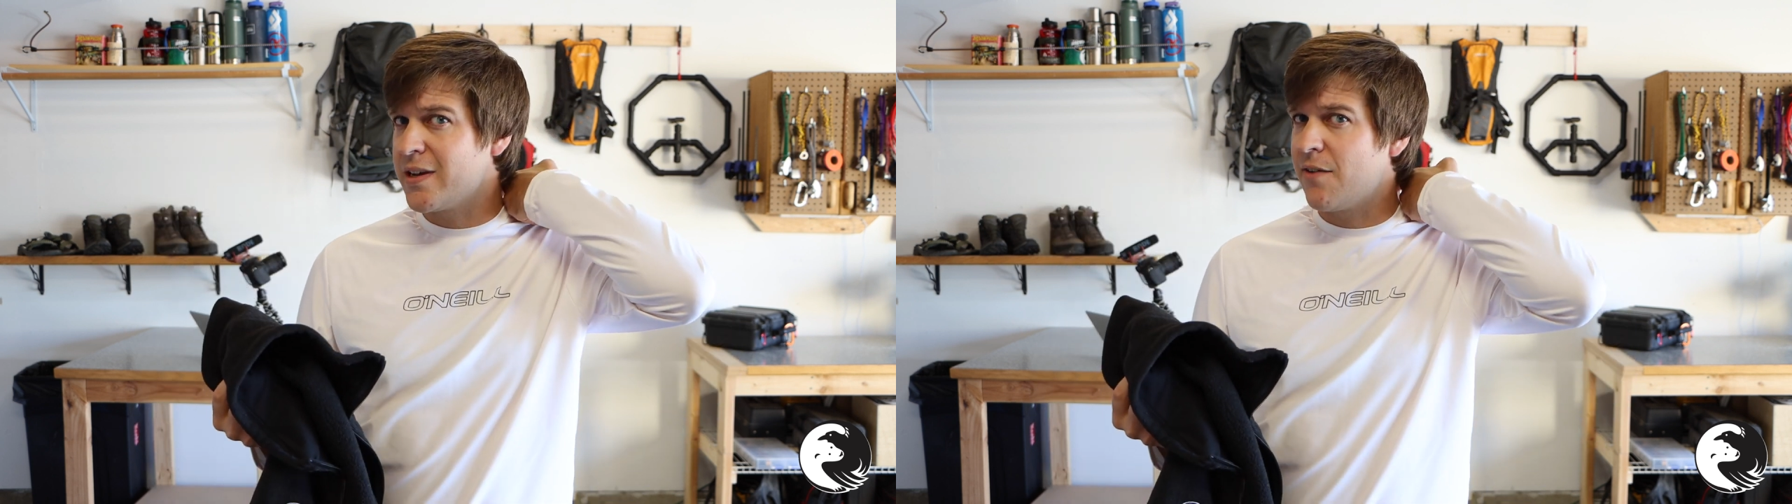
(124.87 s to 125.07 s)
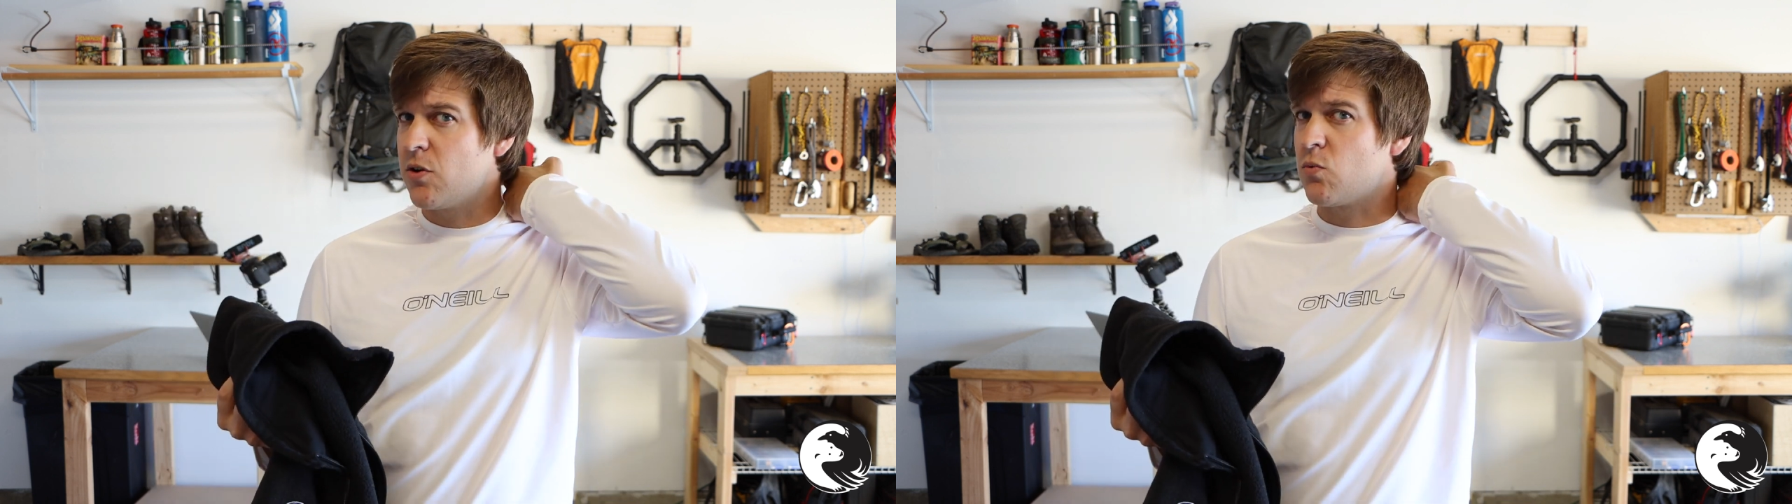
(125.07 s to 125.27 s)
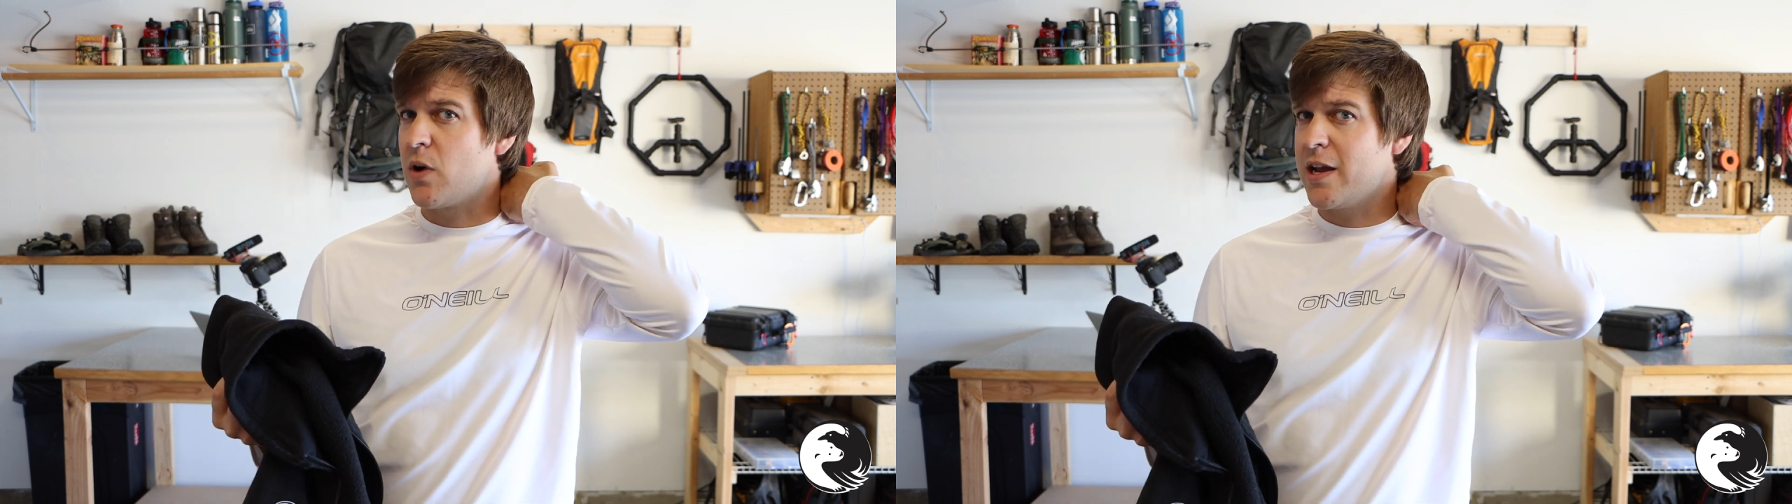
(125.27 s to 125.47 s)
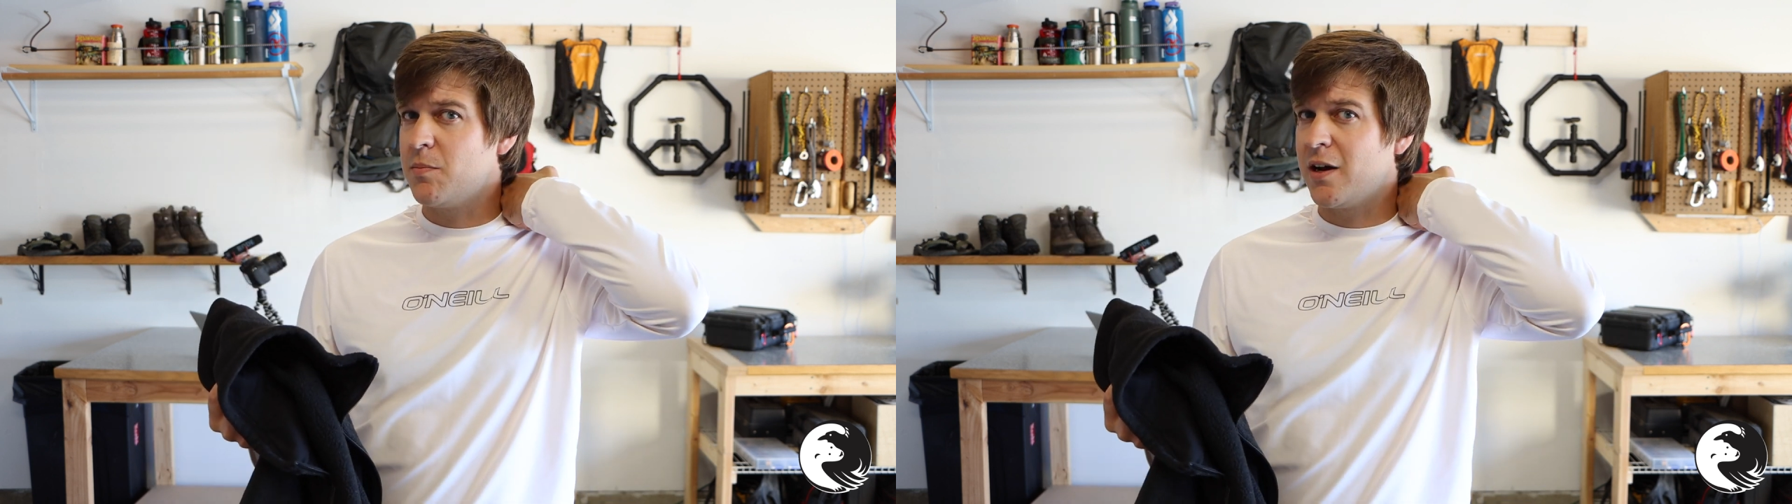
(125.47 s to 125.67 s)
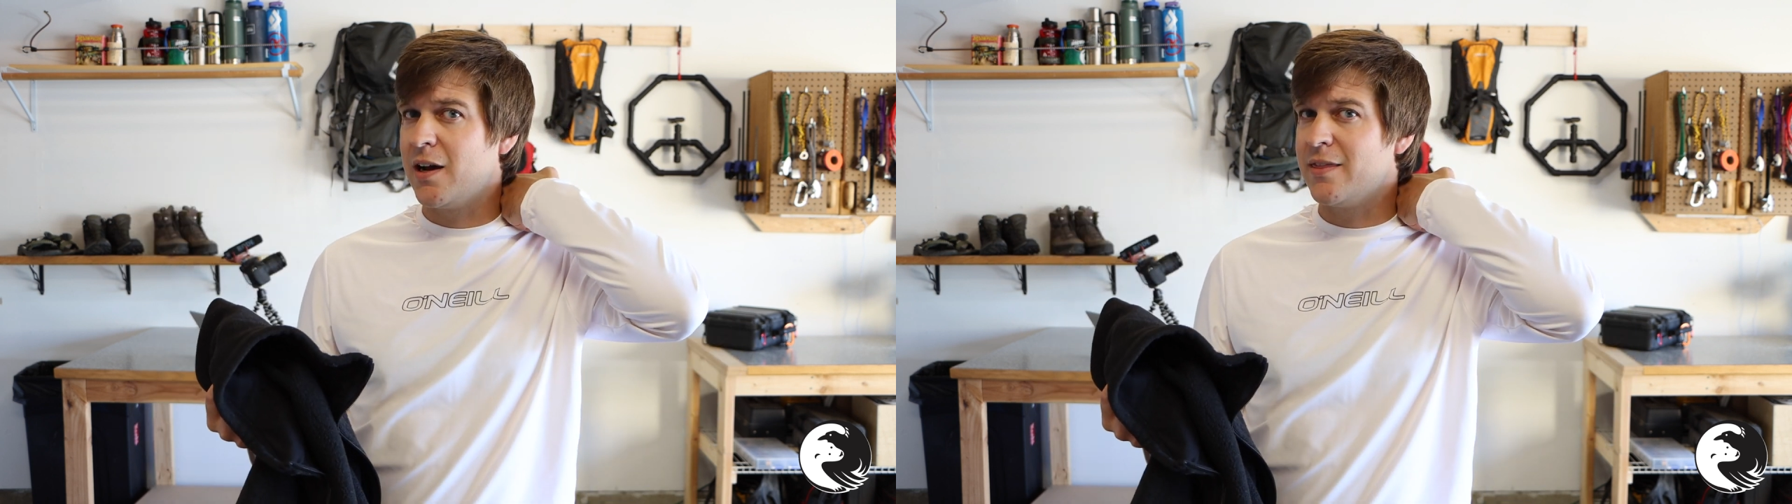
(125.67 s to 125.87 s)
have it right
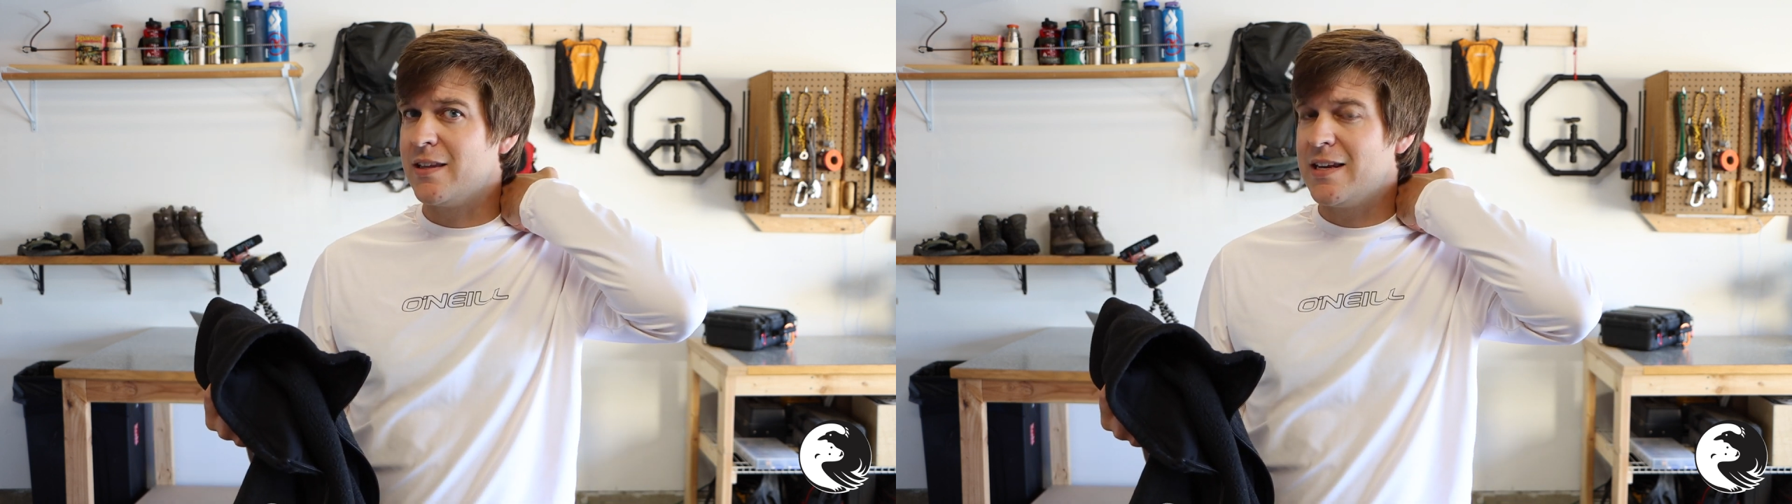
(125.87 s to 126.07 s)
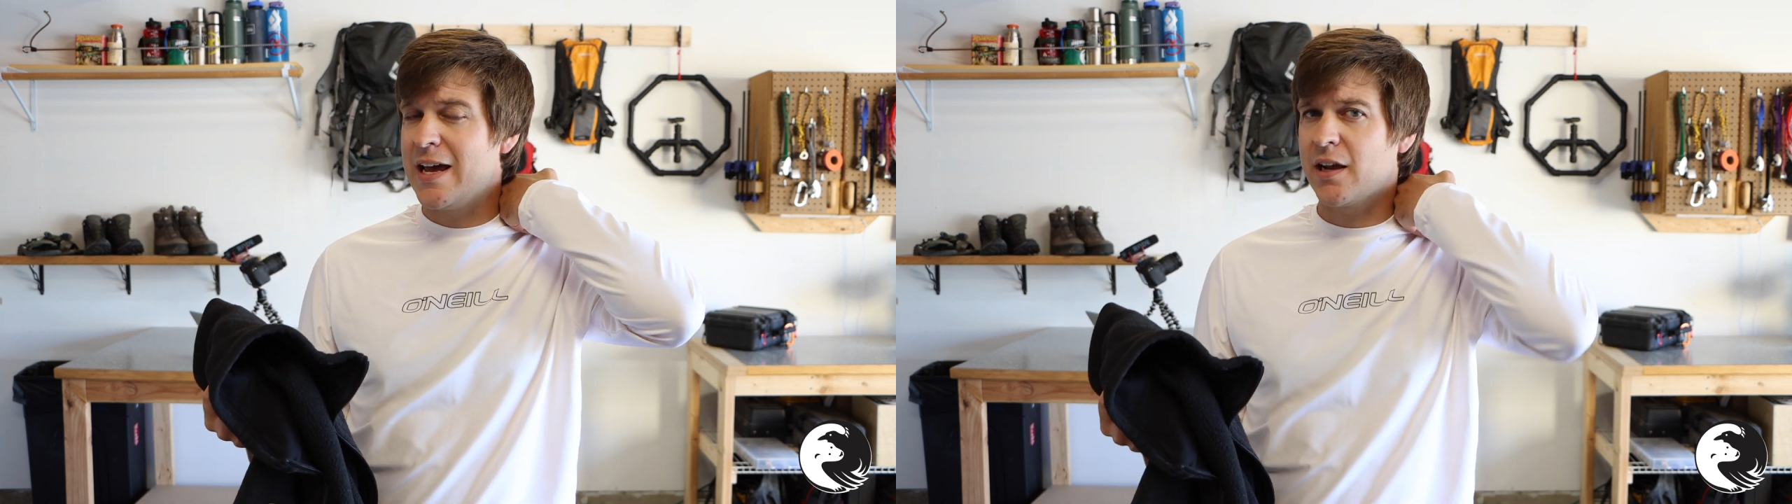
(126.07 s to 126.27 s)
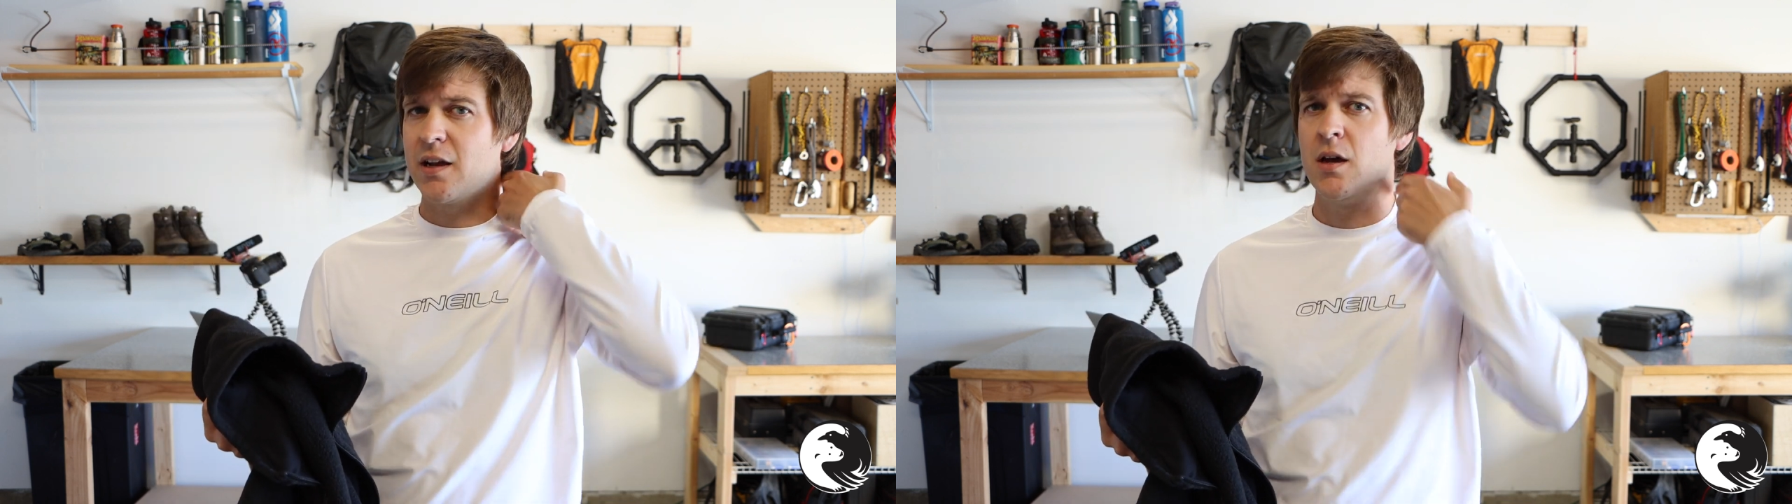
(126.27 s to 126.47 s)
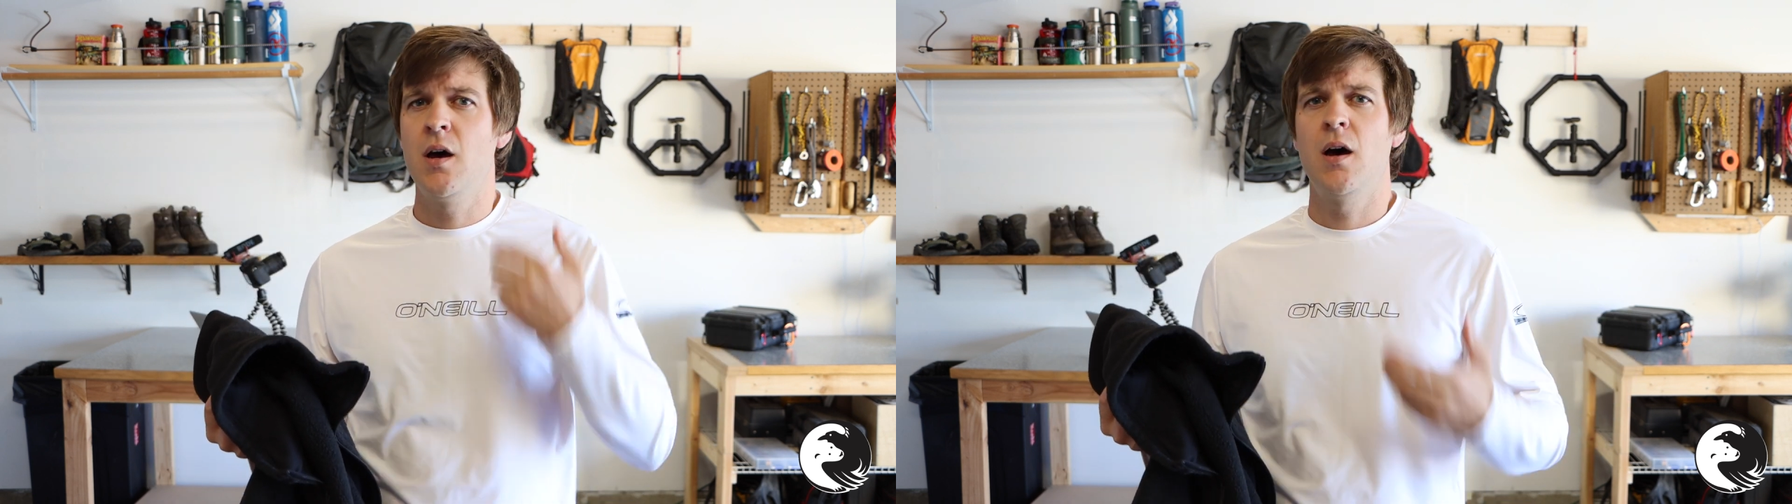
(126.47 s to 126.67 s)
behind the neck.